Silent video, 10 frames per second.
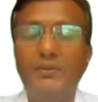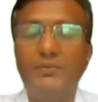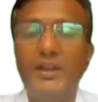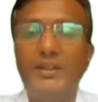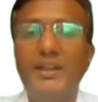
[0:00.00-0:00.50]

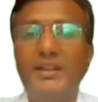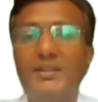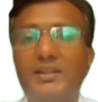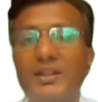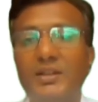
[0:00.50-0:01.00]
When there is
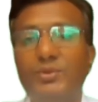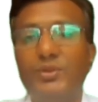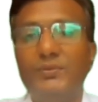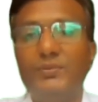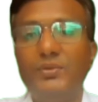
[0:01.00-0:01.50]
a
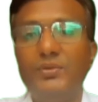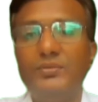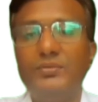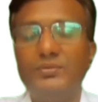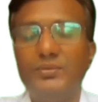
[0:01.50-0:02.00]
turbulent
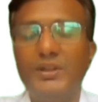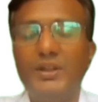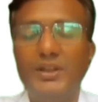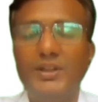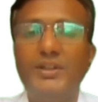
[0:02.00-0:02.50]
flow,
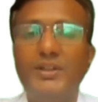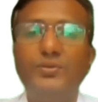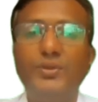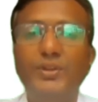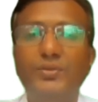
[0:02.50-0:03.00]
it is
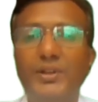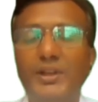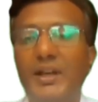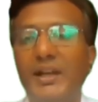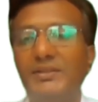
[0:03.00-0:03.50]
going to
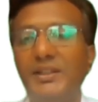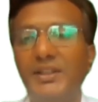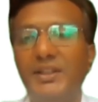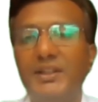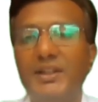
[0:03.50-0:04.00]
enhance the
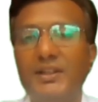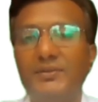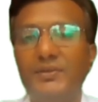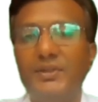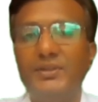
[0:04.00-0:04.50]
heat
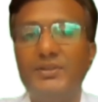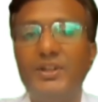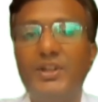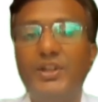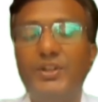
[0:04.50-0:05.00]
transfers
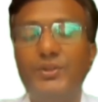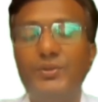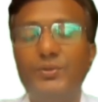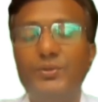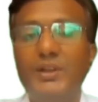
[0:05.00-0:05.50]

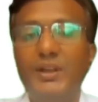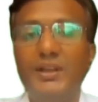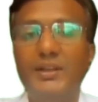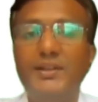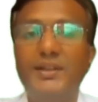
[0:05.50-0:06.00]
due to the
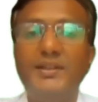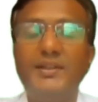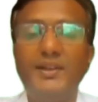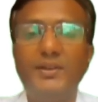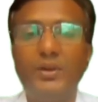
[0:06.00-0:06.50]
increased
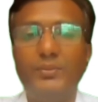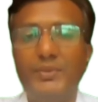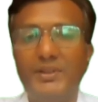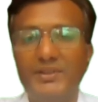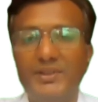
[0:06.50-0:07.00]
rate of
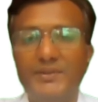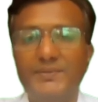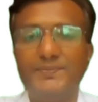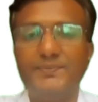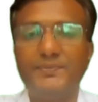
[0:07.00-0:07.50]
mixing.
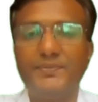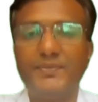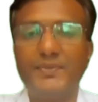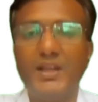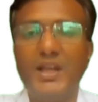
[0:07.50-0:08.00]

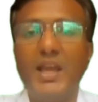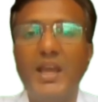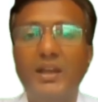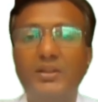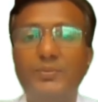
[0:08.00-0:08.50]

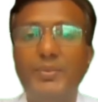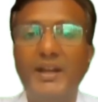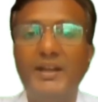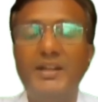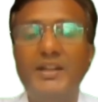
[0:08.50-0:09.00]
The
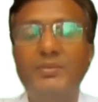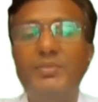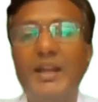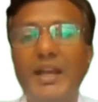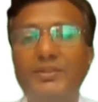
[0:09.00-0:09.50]
Prandtl
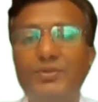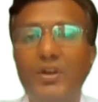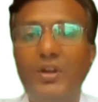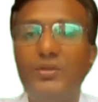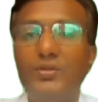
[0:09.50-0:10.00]
number, as we
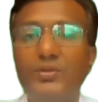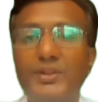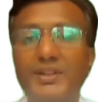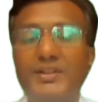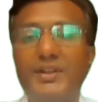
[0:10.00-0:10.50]
all know,
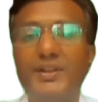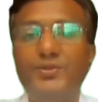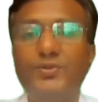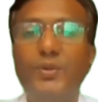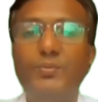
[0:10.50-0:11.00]
it is a
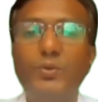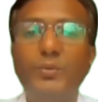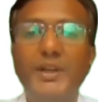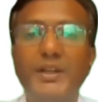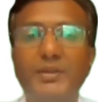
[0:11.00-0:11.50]
ratio of
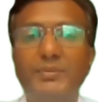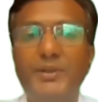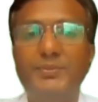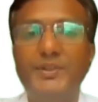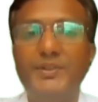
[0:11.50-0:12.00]
momentum
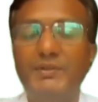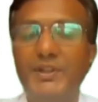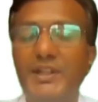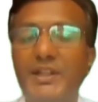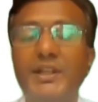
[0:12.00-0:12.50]

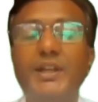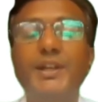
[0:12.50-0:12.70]
diffusivity